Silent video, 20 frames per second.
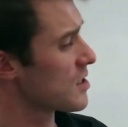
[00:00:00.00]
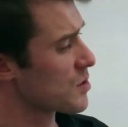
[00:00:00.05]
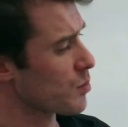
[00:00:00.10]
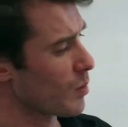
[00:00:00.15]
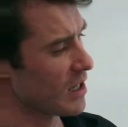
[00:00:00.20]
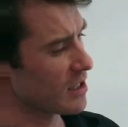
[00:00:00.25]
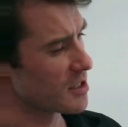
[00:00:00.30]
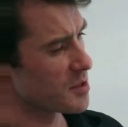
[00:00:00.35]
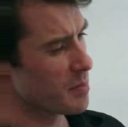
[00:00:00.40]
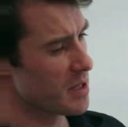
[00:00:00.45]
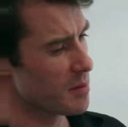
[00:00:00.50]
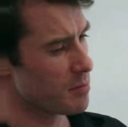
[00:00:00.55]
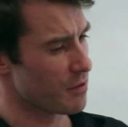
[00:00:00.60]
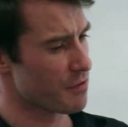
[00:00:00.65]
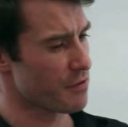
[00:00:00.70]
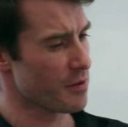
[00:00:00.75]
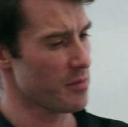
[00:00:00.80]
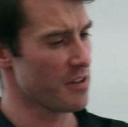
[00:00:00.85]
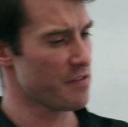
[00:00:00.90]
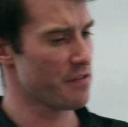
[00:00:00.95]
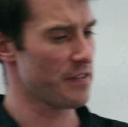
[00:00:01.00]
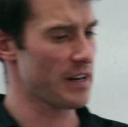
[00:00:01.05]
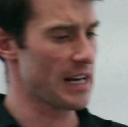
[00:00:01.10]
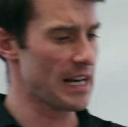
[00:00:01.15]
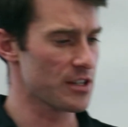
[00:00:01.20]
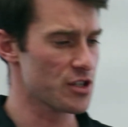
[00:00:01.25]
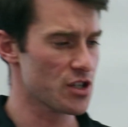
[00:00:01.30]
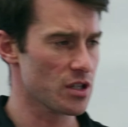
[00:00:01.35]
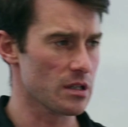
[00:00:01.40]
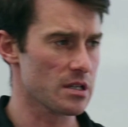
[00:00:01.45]
as well as people from the
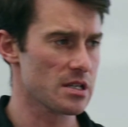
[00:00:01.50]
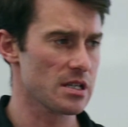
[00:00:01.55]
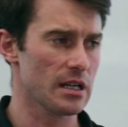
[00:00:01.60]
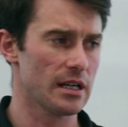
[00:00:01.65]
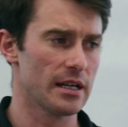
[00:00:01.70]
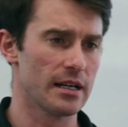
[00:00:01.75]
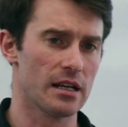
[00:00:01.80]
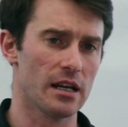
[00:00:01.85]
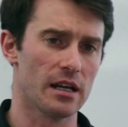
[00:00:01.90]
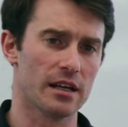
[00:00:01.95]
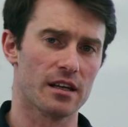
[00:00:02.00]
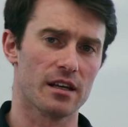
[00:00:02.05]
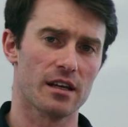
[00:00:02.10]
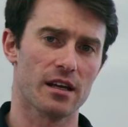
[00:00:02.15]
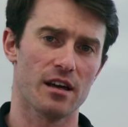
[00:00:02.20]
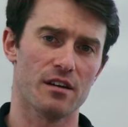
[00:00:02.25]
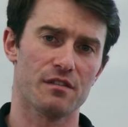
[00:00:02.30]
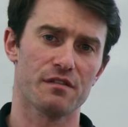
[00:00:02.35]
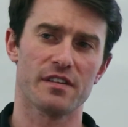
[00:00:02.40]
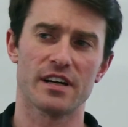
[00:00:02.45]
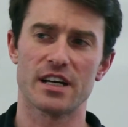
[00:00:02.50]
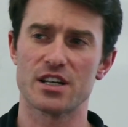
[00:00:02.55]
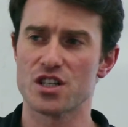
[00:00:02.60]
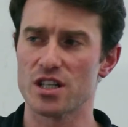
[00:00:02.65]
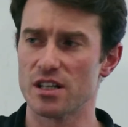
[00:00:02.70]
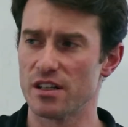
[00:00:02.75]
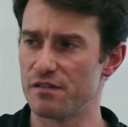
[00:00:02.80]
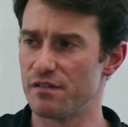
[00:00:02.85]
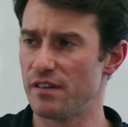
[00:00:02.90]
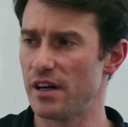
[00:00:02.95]
financial side, like uh,
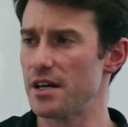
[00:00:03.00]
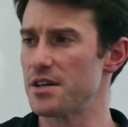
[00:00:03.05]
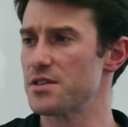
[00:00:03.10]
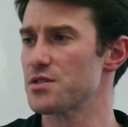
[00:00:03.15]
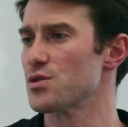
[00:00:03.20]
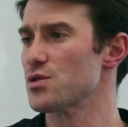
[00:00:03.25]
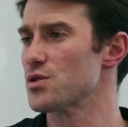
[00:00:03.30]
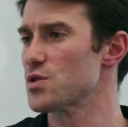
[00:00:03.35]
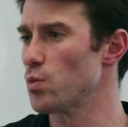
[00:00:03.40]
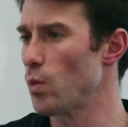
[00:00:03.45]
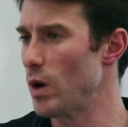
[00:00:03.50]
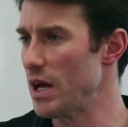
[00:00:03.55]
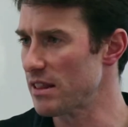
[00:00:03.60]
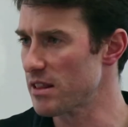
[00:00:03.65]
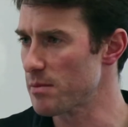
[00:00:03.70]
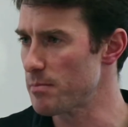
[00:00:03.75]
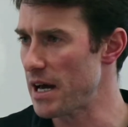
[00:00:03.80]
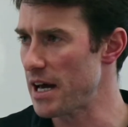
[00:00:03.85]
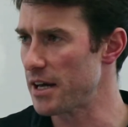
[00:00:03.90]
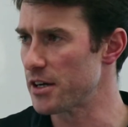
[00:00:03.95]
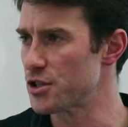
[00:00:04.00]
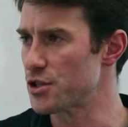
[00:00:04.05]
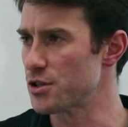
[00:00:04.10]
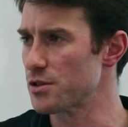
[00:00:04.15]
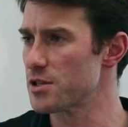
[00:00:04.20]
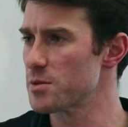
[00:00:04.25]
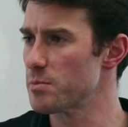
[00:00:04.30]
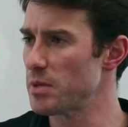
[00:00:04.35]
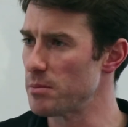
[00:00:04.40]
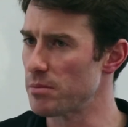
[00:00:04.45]
financial advisors, wealth
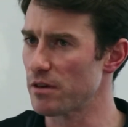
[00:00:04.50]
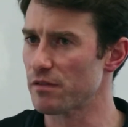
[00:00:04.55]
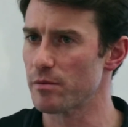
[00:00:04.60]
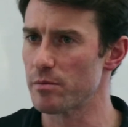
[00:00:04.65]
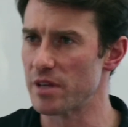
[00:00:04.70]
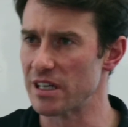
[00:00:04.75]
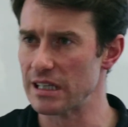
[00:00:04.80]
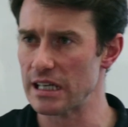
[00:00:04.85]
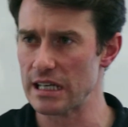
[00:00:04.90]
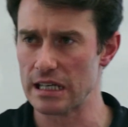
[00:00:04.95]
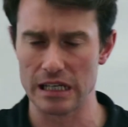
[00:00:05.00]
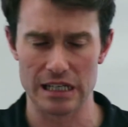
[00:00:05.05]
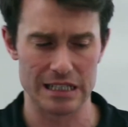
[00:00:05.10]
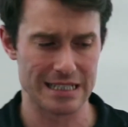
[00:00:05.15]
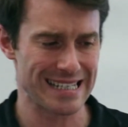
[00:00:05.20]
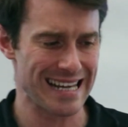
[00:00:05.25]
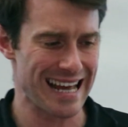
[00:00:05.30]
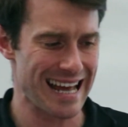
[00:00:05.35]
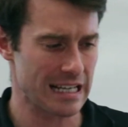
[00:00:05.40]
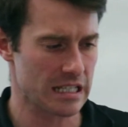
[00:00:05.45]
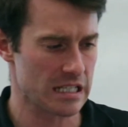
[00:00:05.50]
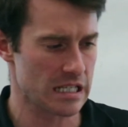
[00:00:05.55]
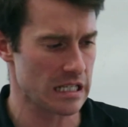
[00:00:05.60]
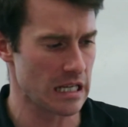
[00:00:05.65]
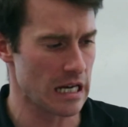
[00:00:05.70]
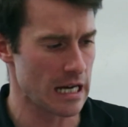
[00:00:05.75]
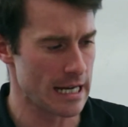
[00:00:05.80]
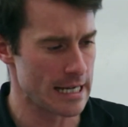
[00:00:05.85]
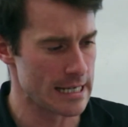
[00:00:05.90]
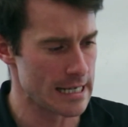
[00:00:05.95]
managers, people from the legal and tax
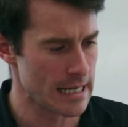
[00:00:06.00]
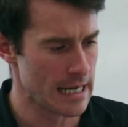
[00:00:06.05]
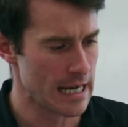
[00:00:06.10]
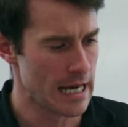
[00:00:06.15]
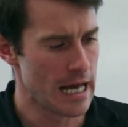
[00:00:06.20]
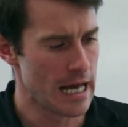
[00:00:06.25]
side,